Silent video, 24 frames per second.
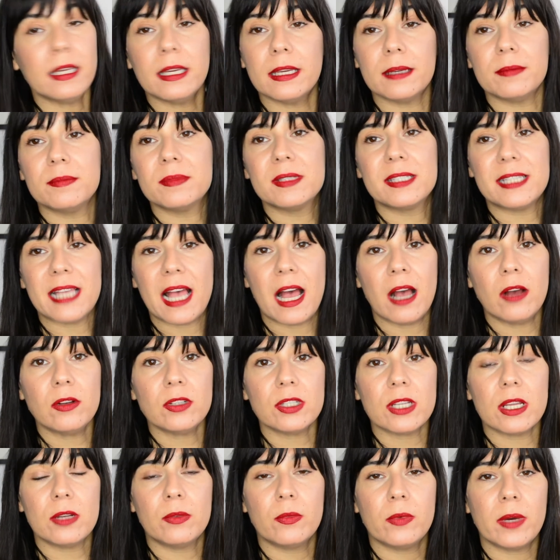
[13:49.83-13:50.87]
comes out,
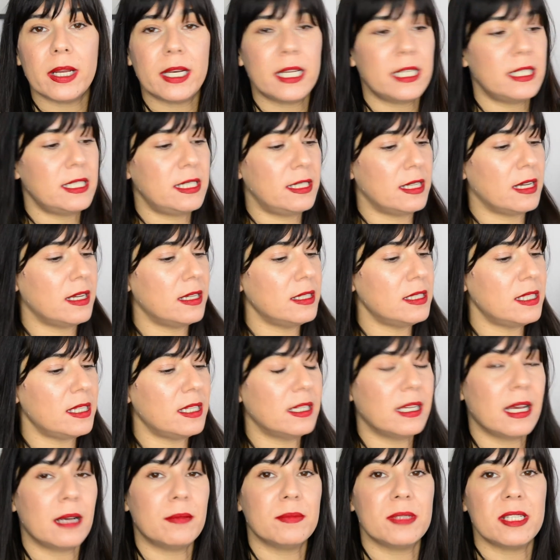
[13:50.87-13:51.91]
and when it does, it
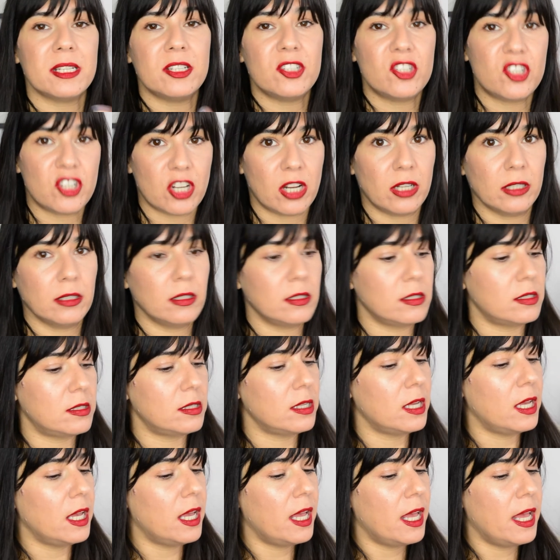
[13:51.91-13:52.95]
comes in chunks
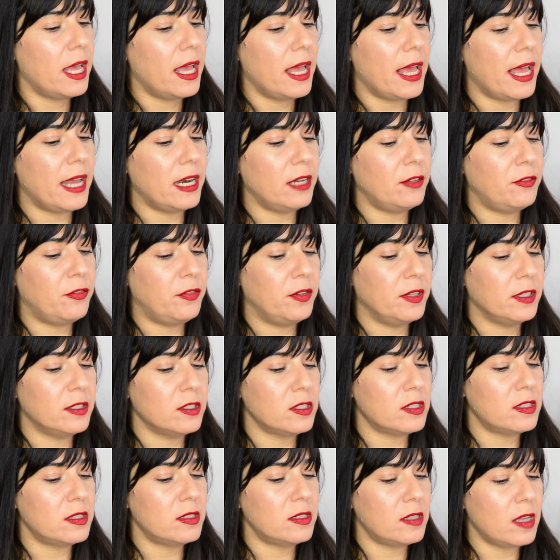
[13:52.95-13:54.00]
and it
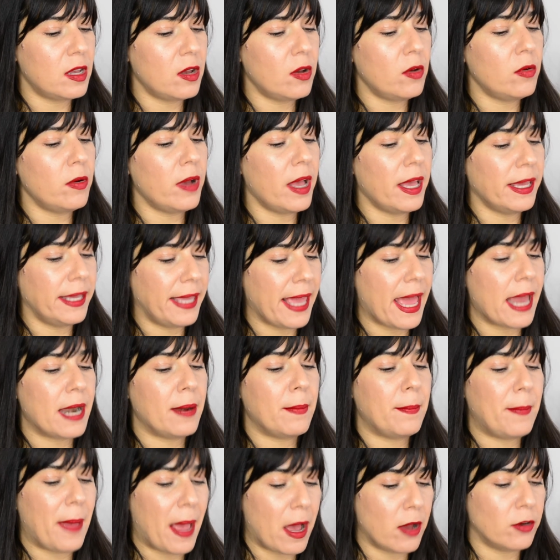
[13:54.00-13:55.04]
feels so again
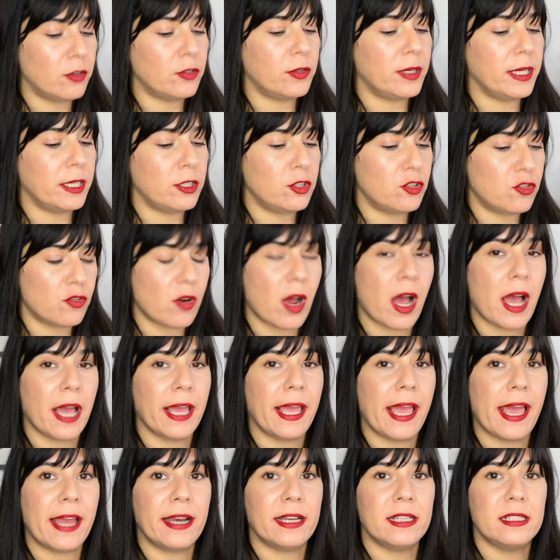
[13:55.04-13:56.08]
powdery and dry
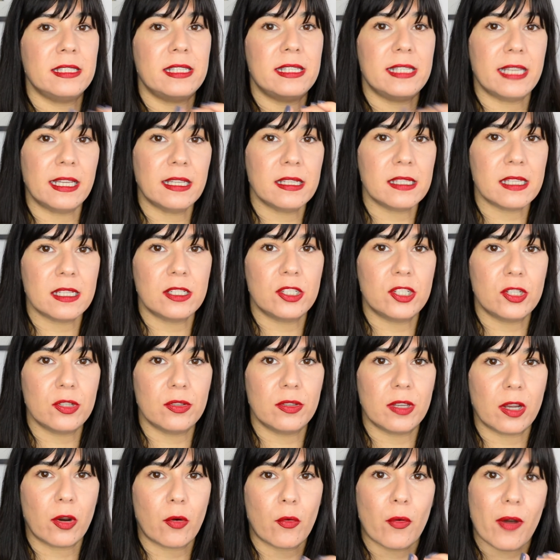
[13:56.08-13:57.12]
and it sinks into
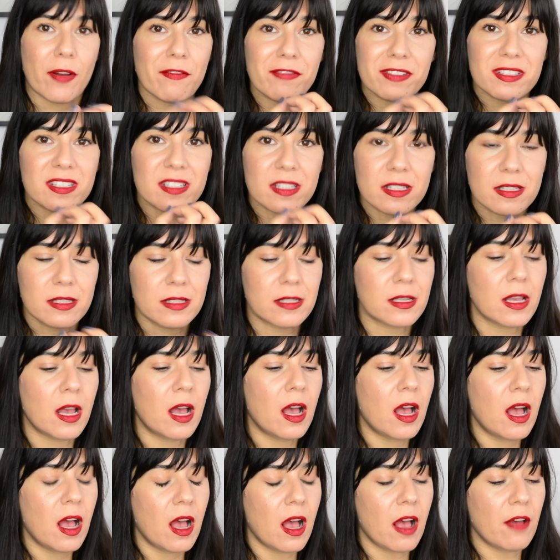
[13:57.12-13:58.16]
the crevices
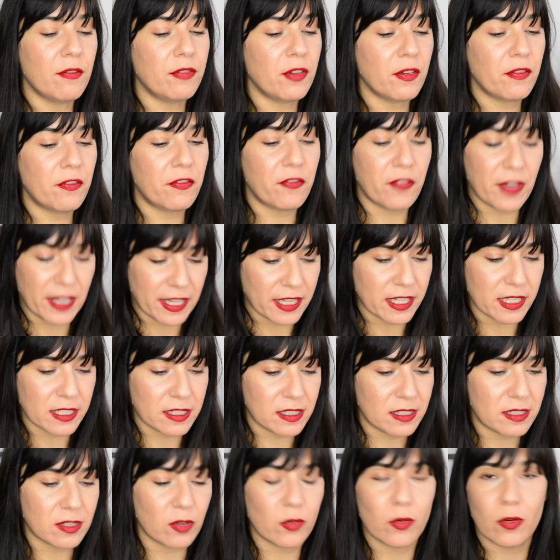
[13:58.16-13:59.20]
of your
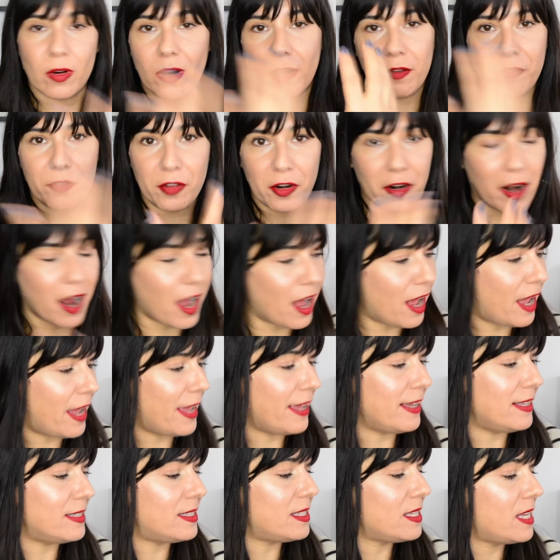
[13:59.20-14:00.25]
fingers or of your
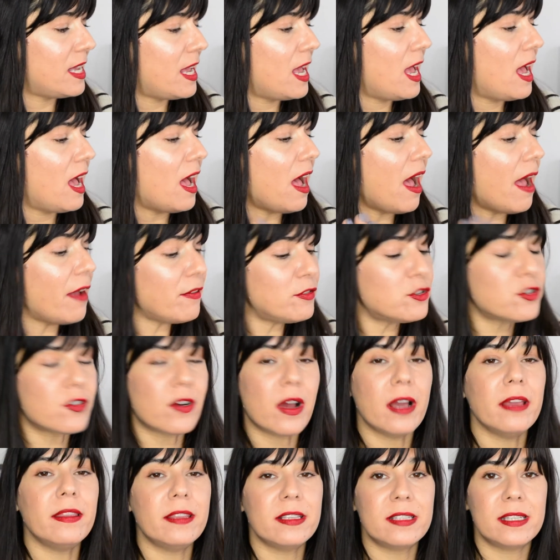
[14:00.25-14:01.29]
eyes. I
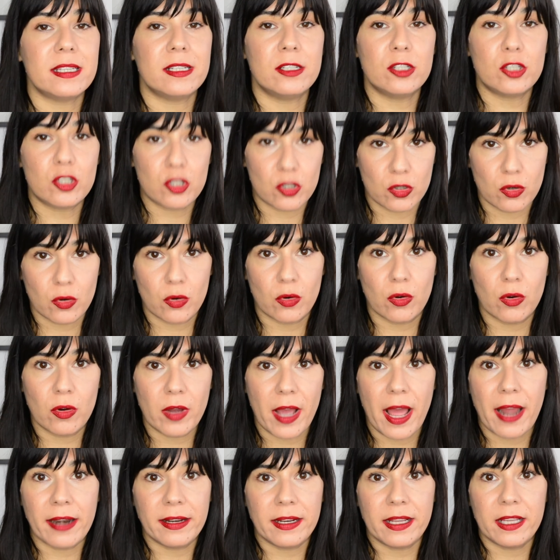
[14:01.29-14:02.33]
tried this in store
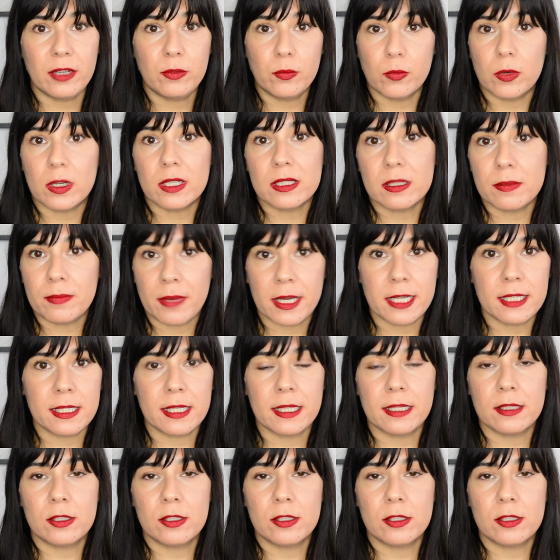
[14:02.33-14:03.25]
and it was amazing,